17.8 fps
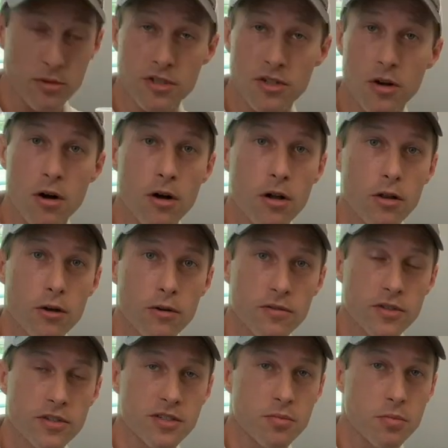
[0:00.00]
all over
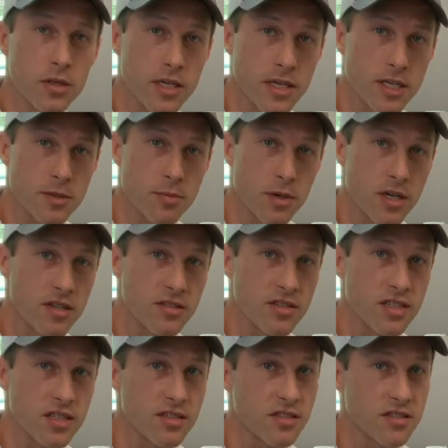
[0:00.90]
this bleach because
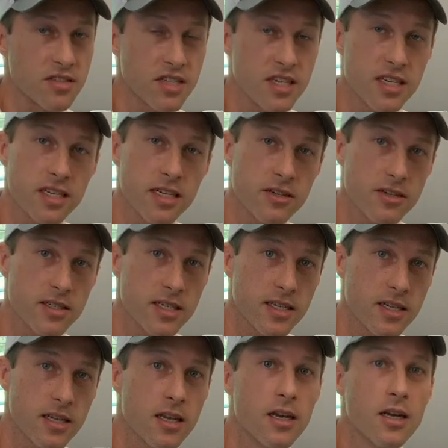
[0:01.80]
it is a skin
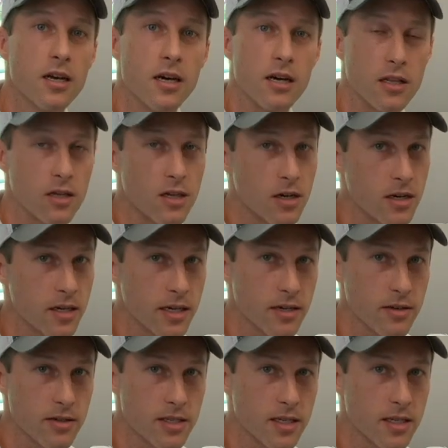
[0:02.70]
irritant, a lung
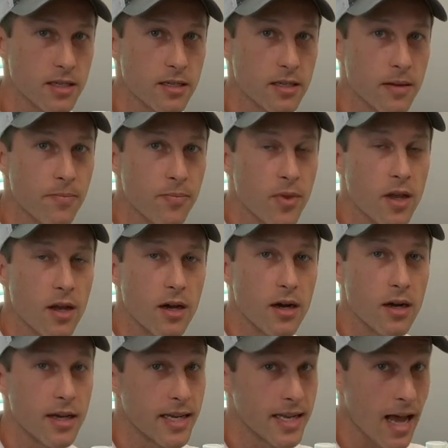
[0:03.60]
irritant,
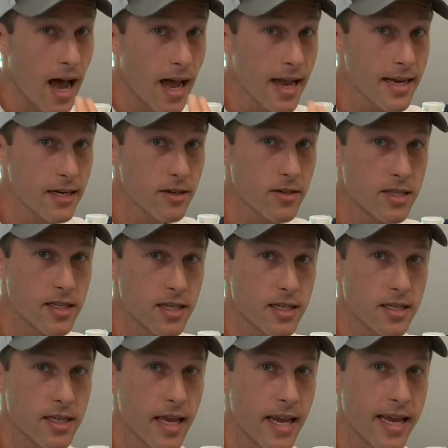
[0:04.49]
an eye
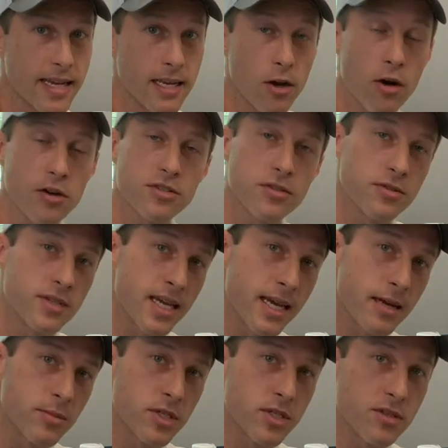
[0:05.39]
irritant, and it also
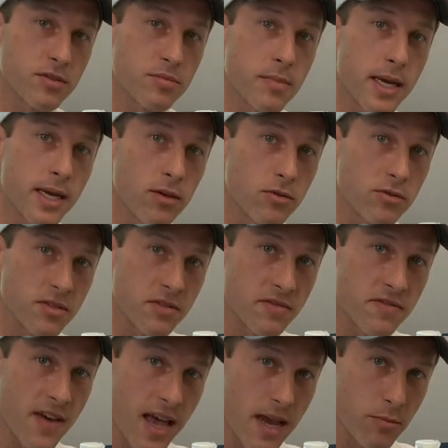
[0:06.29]
damages metals and
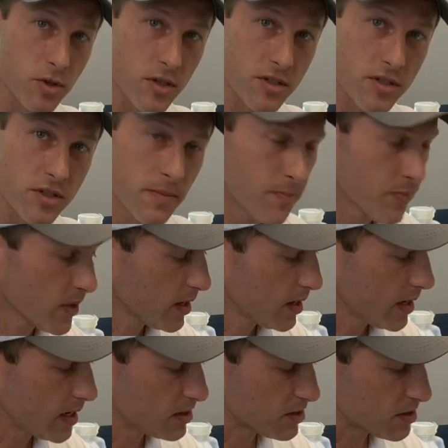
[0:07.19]
fabrics.
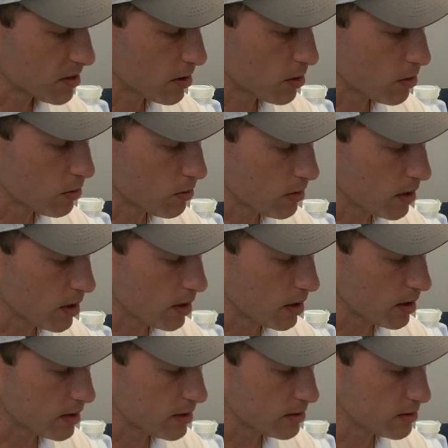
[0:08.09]
And
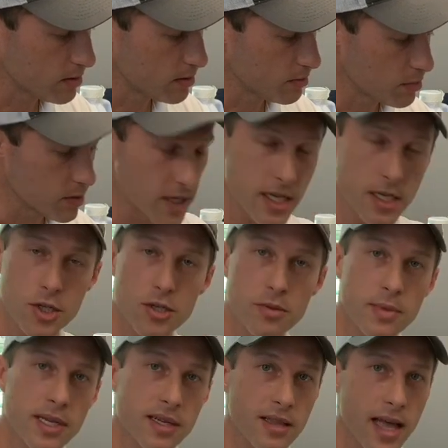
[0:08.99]
so bleach should
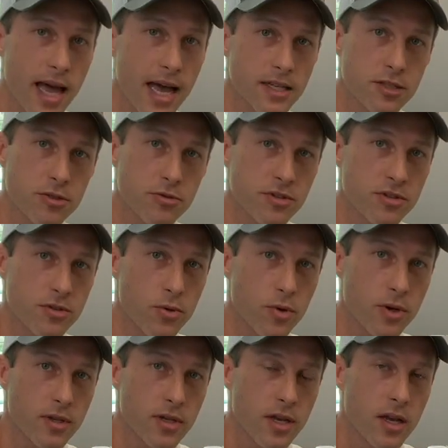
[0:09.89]
be a last
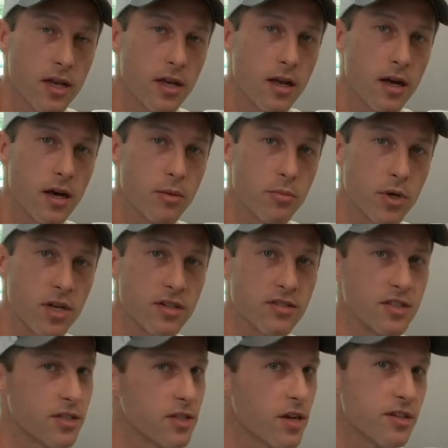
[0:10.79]
resort because
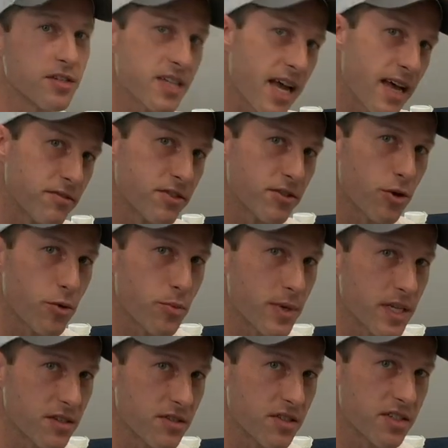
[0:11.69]
it does have so
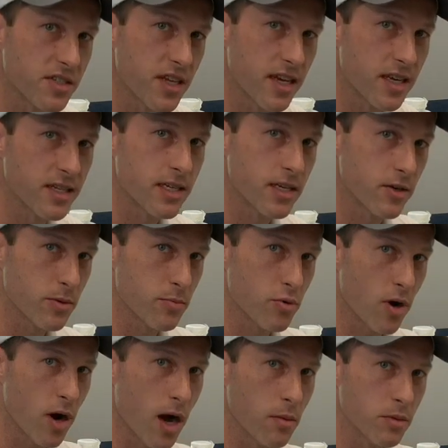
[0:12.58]
many secondary
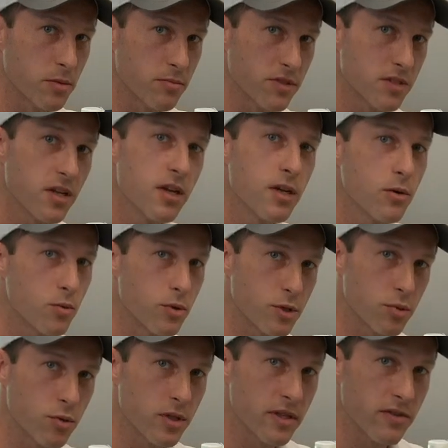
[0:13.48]
problems, which
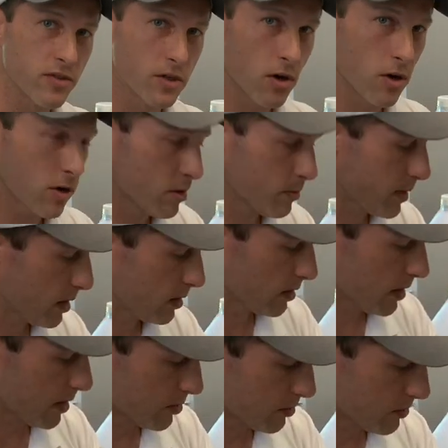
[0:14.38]
we'll even talk about later.